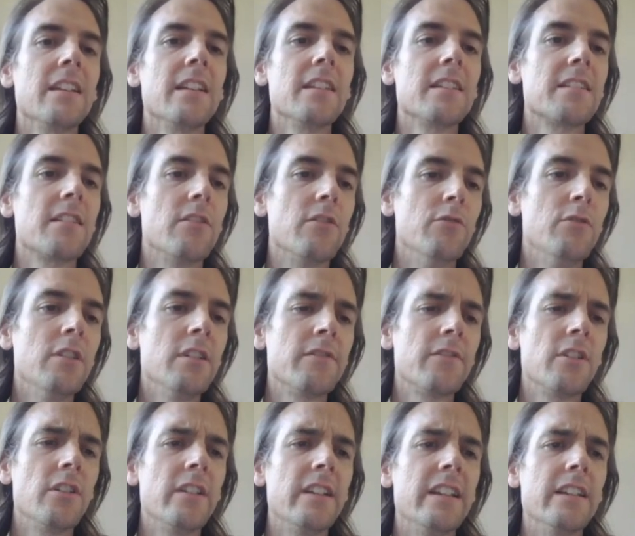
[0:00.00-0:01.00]
So what I've
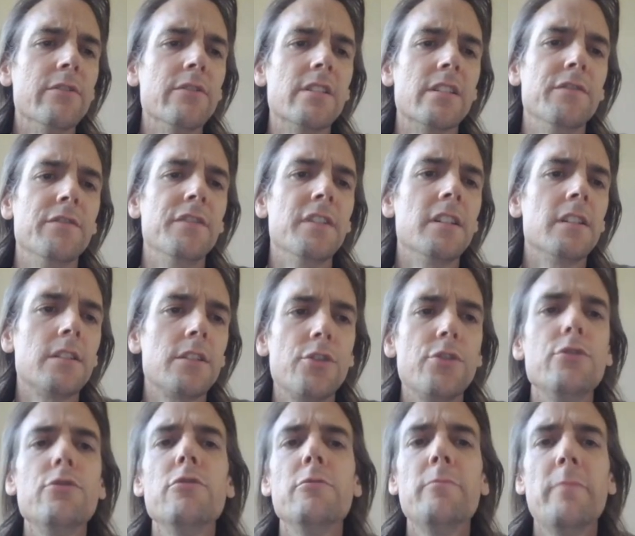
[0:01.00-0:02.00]
got here is the first
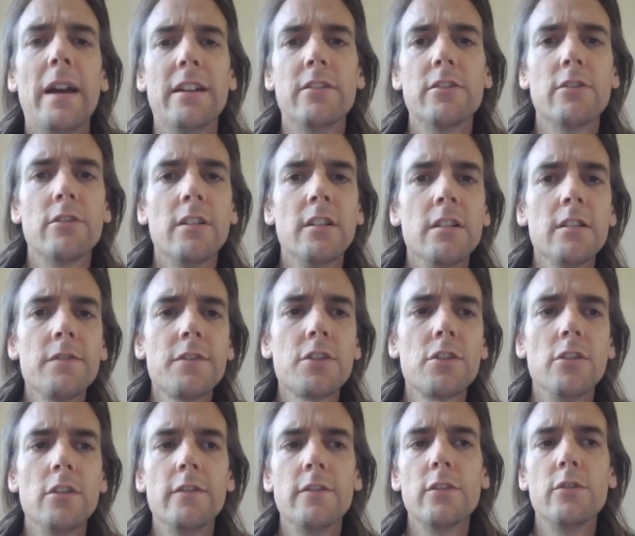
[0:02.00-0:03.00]
2 paragraphs
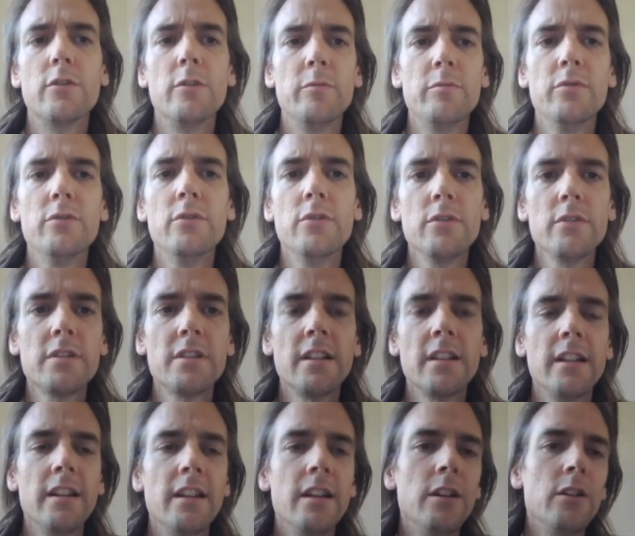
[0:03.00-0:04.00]
of a report
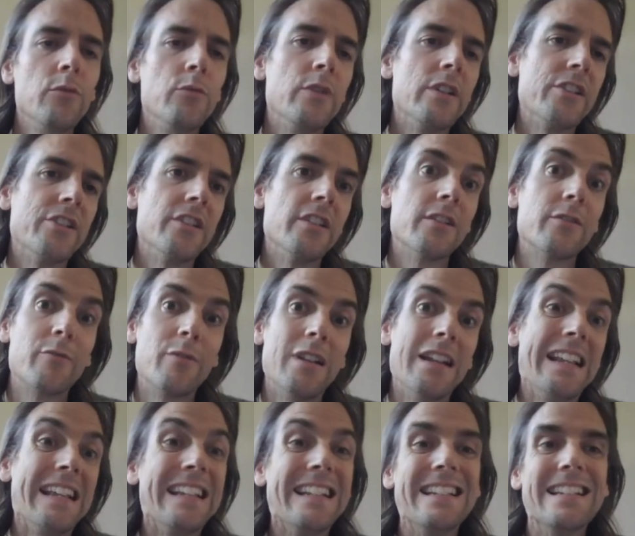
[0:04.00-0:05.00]
which is
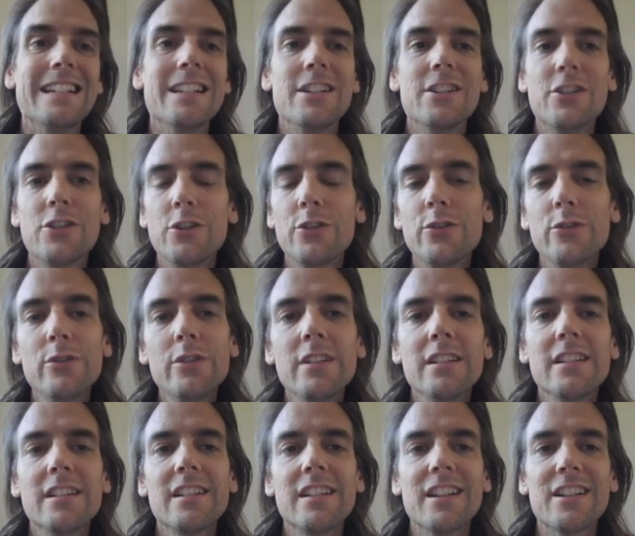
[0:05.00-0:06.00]
related to
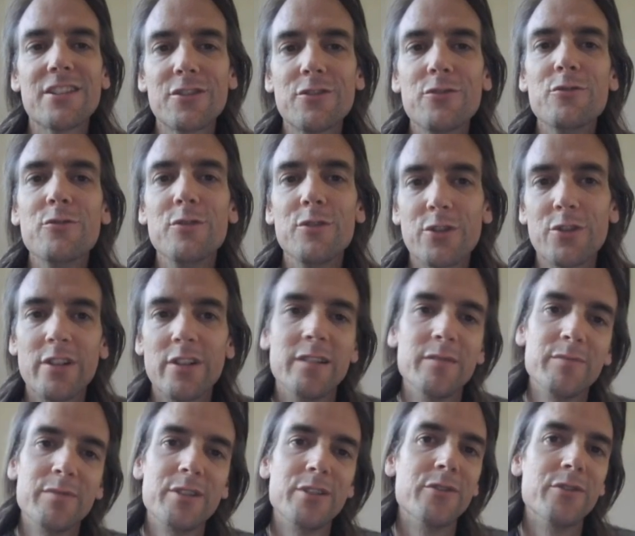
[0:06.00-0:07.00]
a school
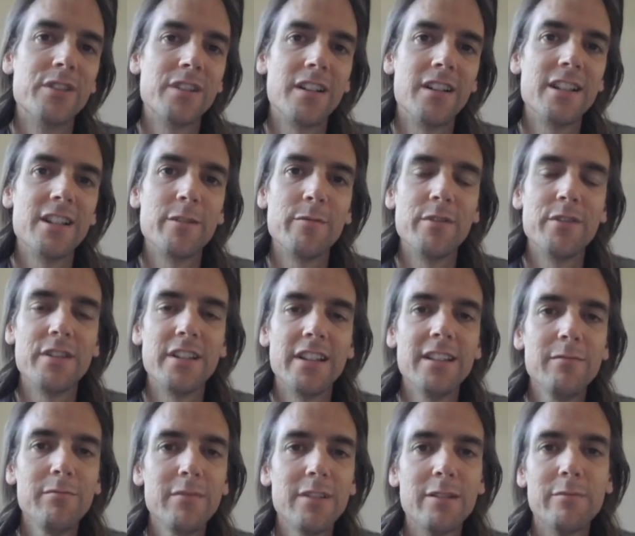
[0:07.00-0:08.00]
trip to a science
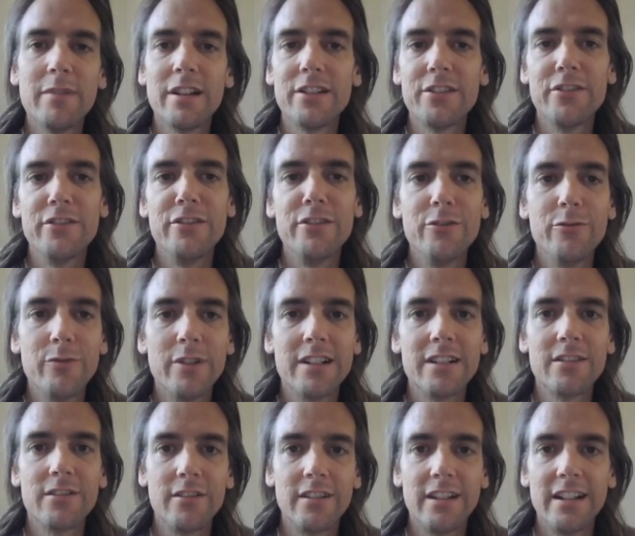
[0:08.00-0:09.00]
museum. Imagine you
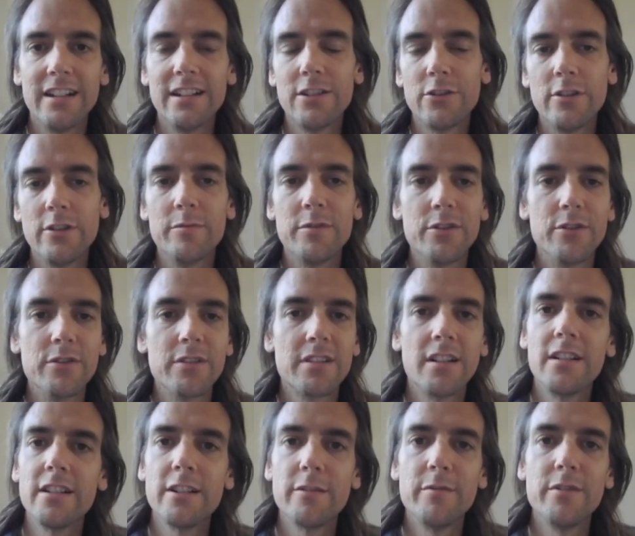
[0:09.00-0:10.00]
went on a trip to a
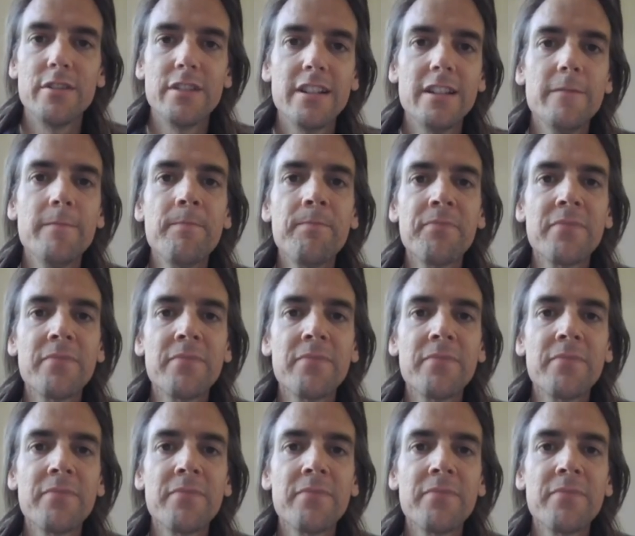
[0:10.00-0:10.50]
science museum,